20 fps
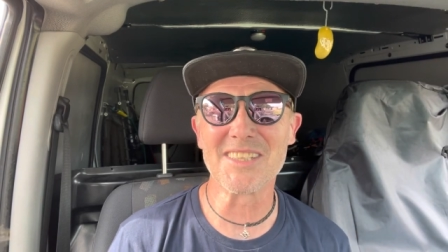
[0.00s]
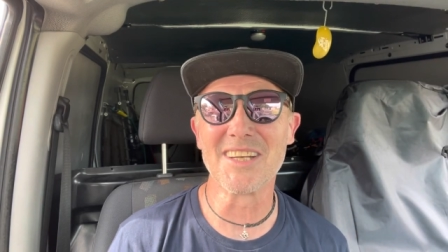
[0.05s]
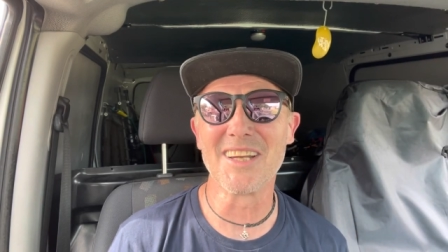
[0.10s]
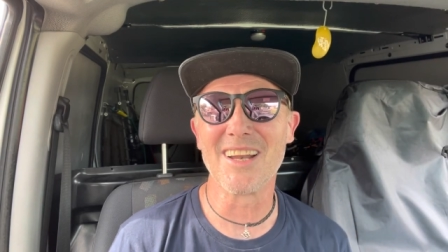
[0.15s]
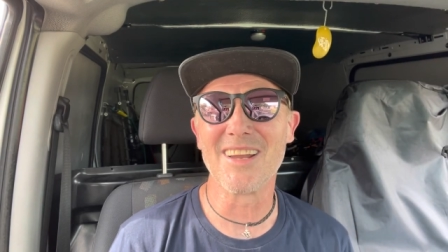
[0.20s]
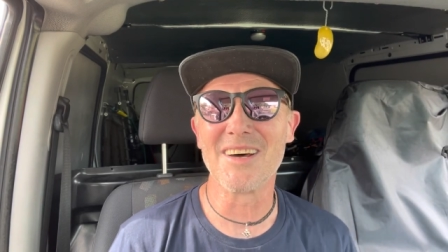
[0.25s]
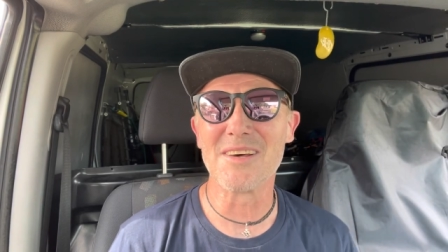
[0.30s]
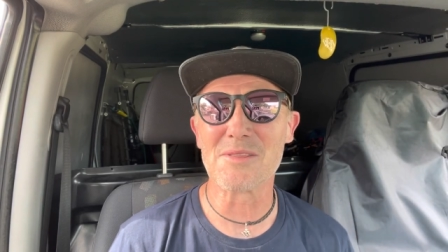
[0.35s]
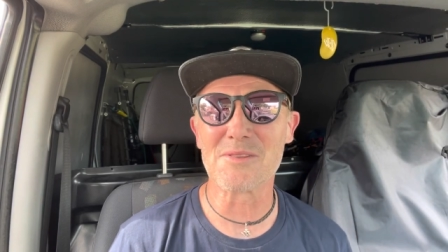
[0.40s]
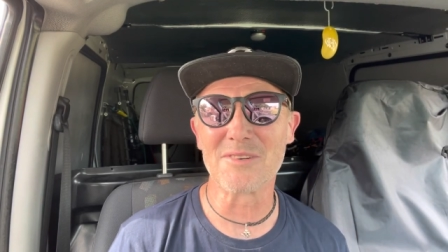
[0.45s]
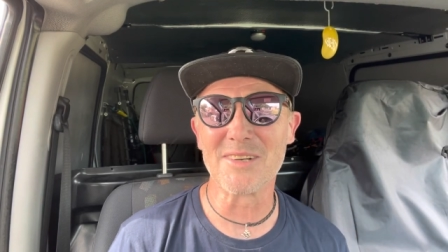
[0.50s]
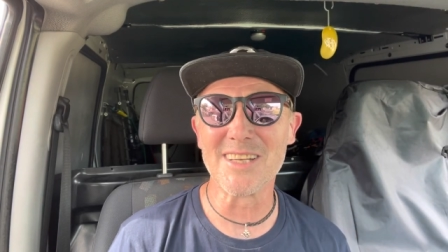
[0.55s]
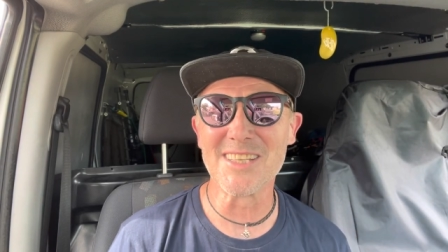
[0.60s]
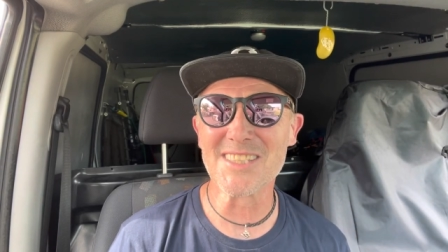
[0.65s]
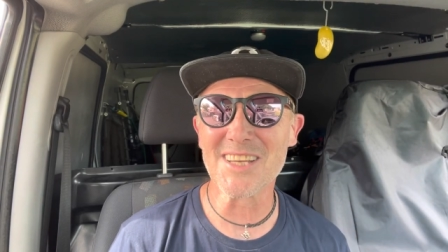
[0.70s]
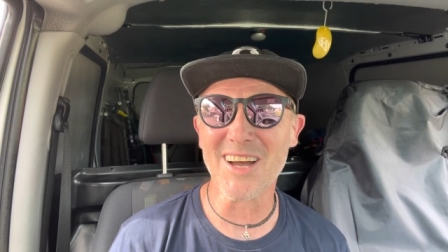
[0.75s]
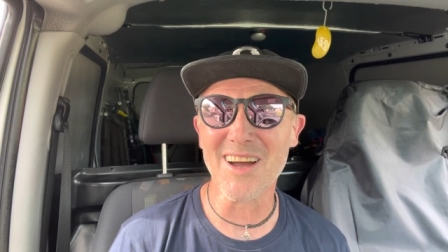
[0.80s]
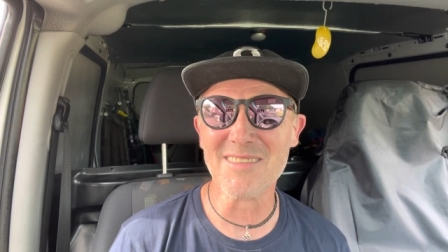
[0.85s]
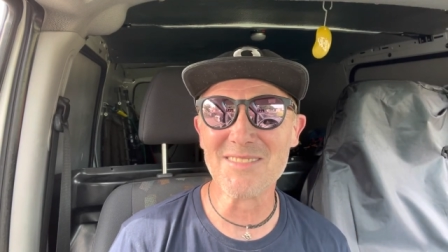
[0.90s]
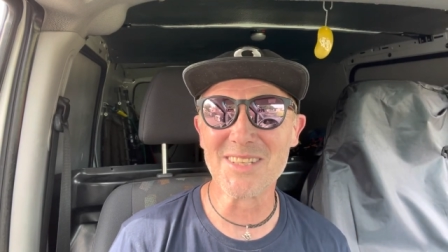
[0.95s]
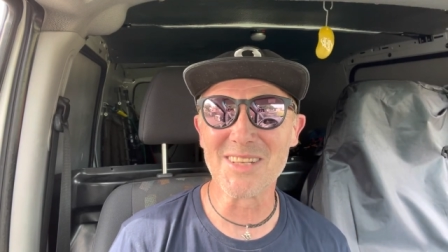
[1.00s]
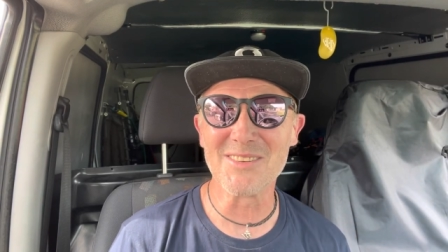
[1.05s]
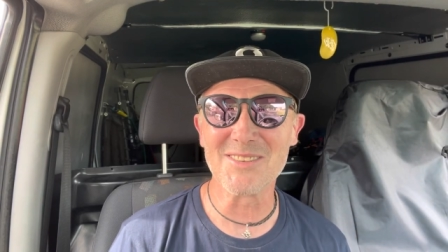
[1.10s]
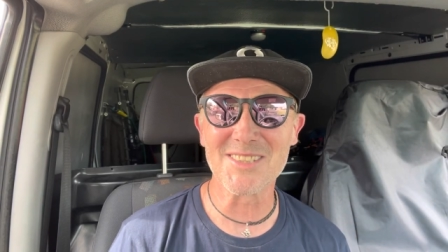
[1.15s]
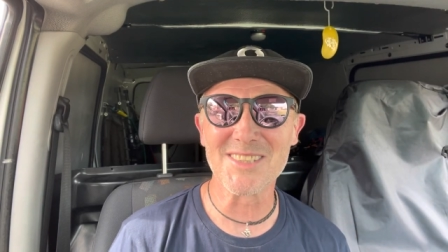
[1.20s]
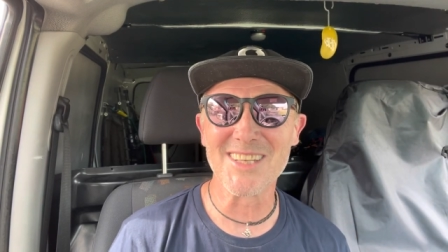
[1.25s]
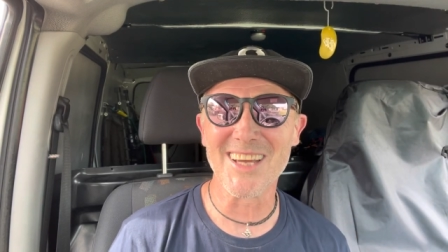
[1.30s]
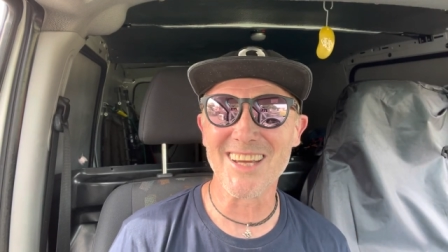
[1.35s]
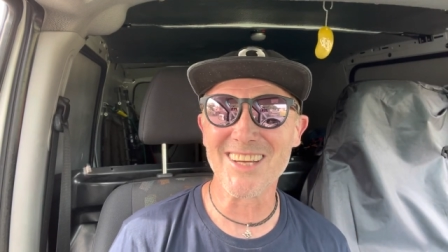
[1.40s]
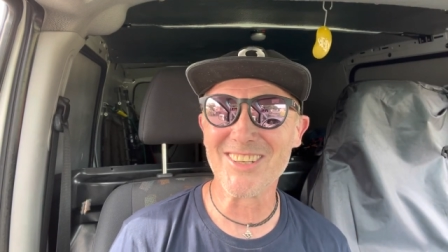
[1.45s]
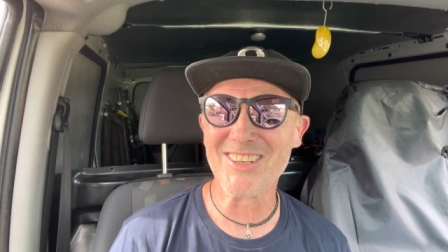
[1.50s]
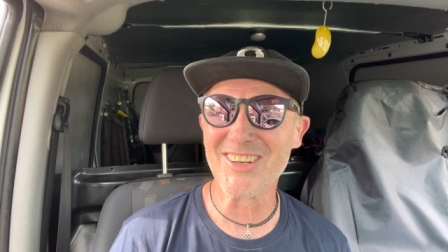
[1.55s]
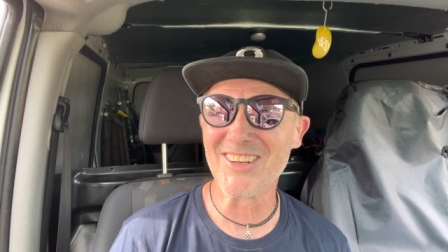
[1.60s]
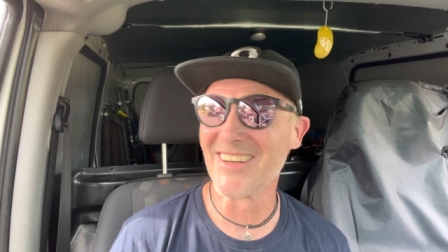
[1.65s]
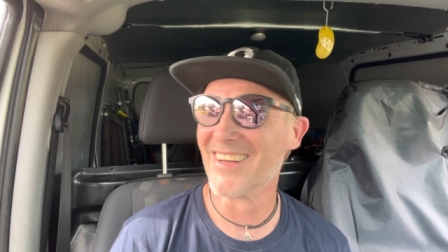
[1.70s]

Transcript: I did it like three times and it was dead good